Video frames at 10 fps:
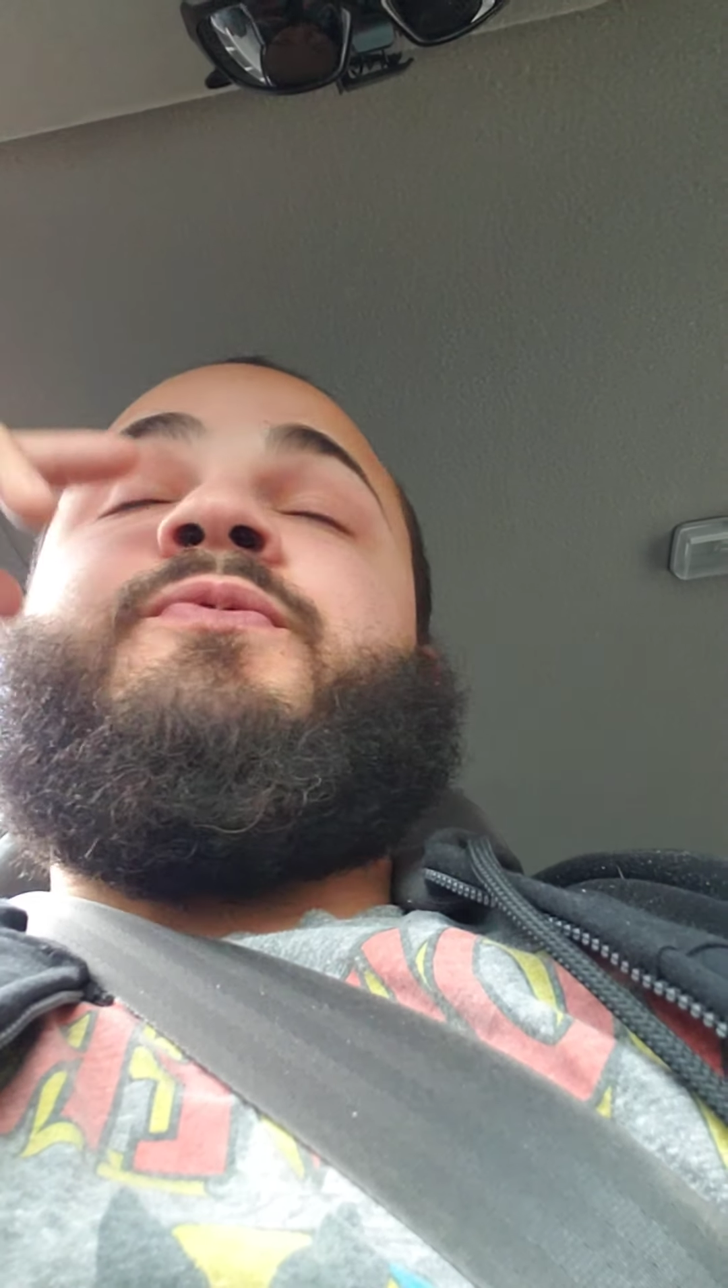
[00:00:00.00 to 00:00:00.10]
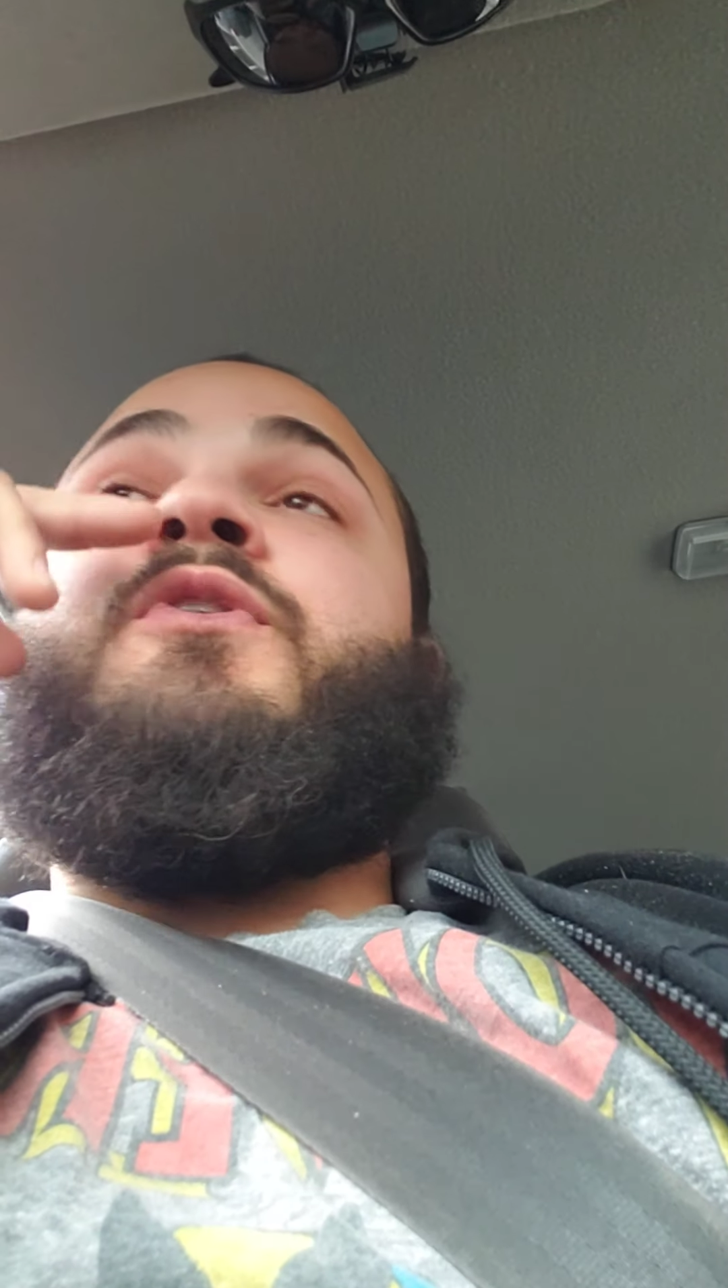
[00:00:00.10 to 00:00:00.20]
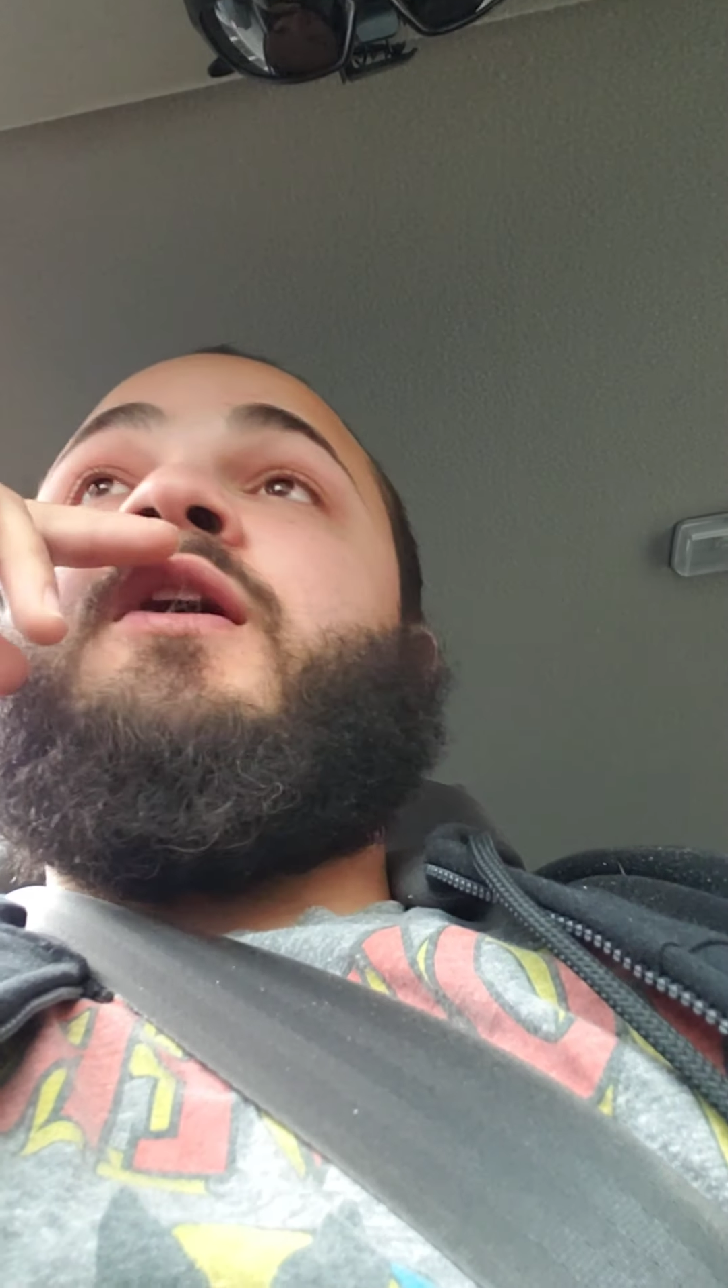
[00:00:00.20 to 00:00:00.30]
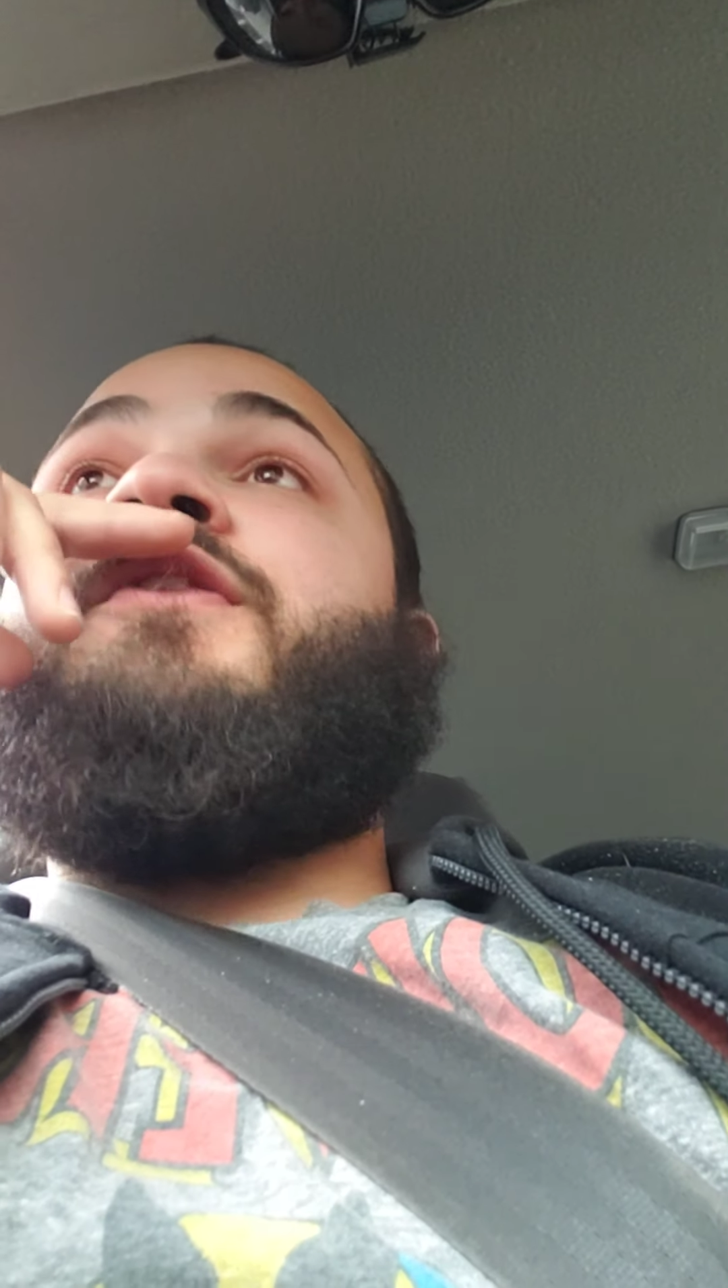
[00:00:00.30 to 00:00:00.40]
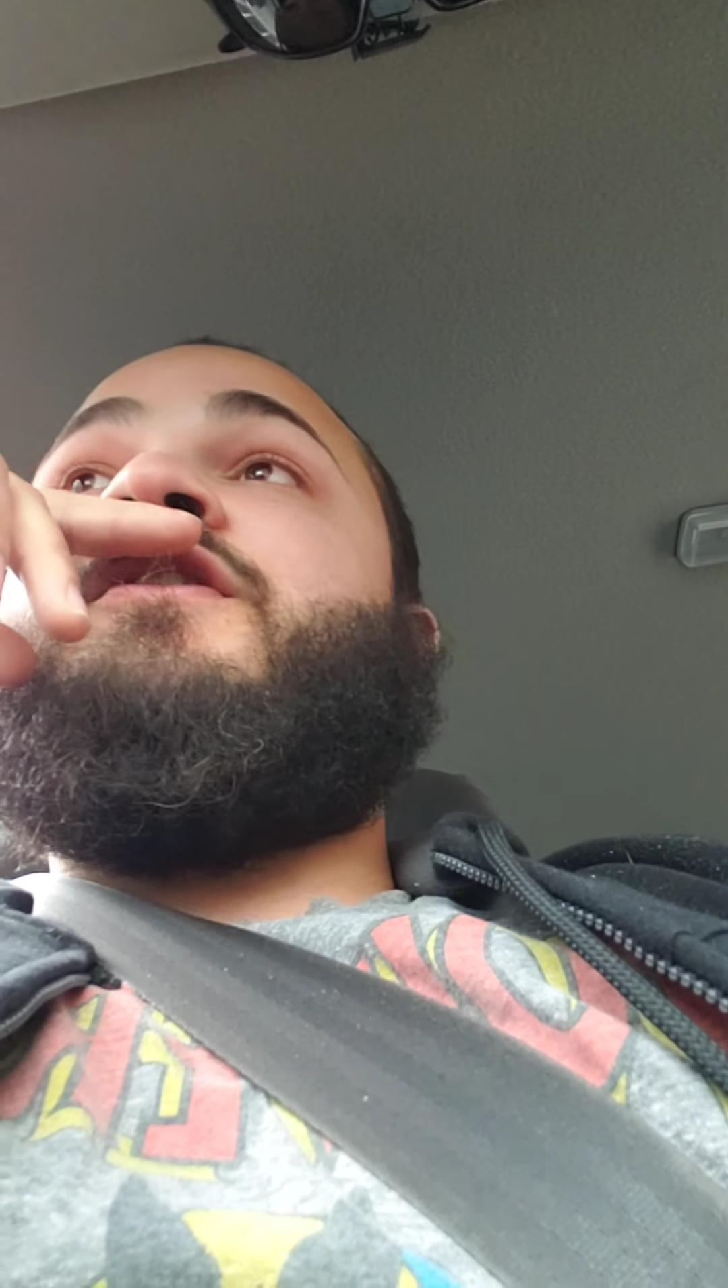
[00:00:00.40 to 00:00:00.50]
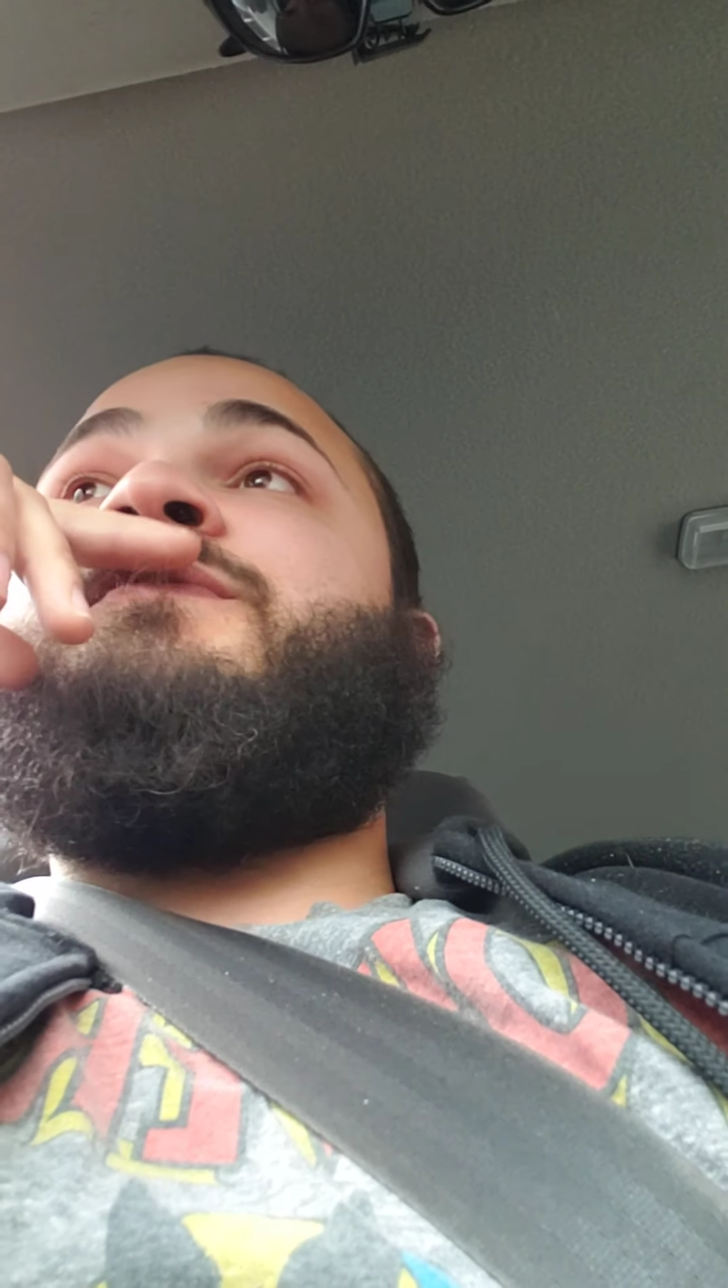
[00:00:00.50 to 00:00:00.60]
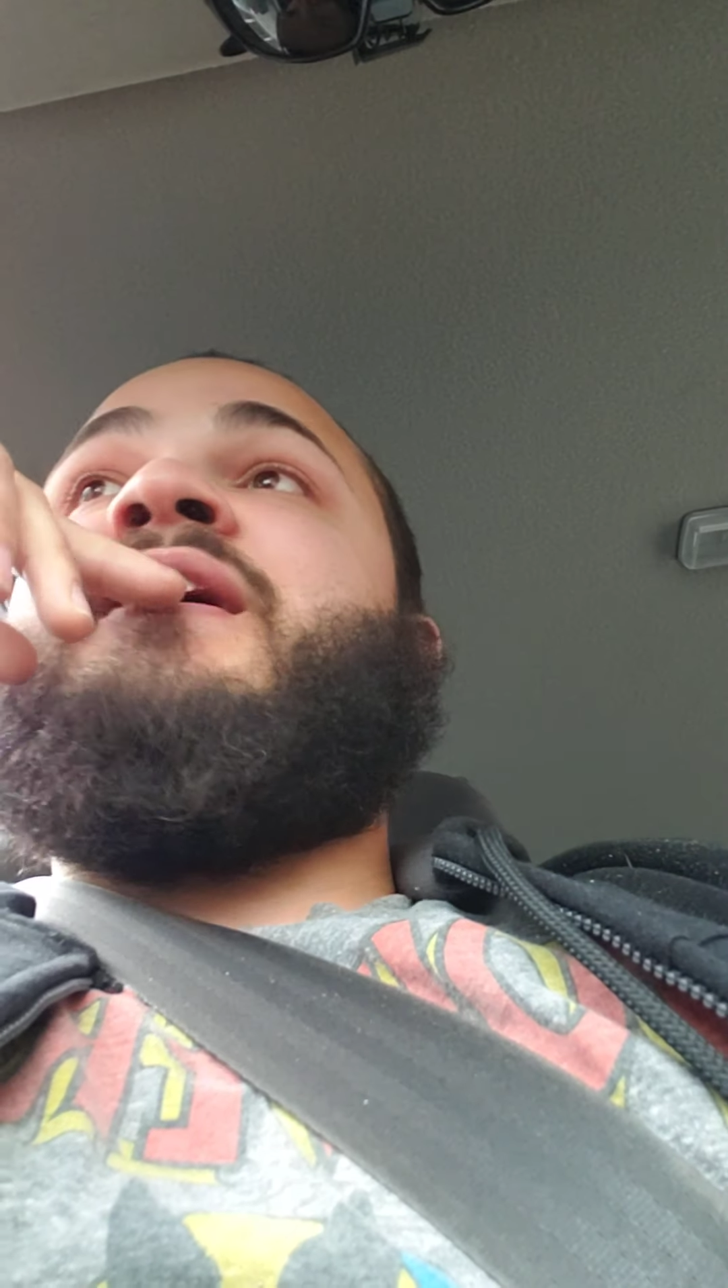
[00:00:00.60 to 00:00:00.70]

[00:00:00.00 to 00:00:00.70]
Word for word: for others,